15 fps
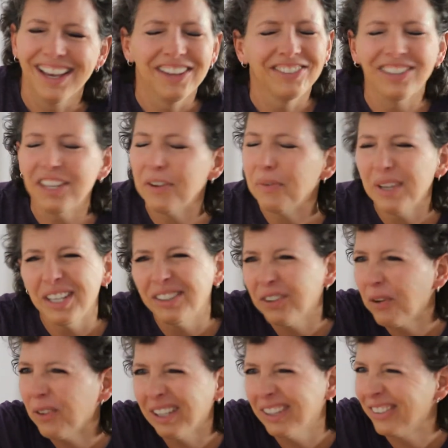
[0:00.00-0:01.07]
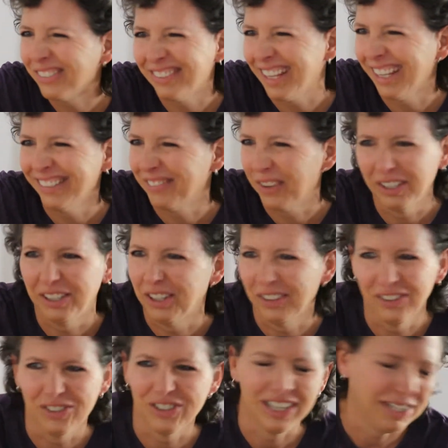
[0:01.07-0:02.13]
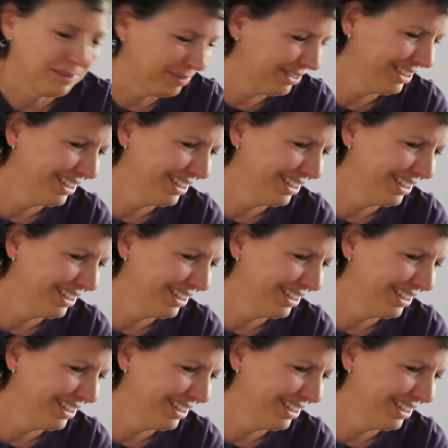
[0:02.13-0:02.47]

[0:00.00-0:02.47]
See, we totally understand one another, James.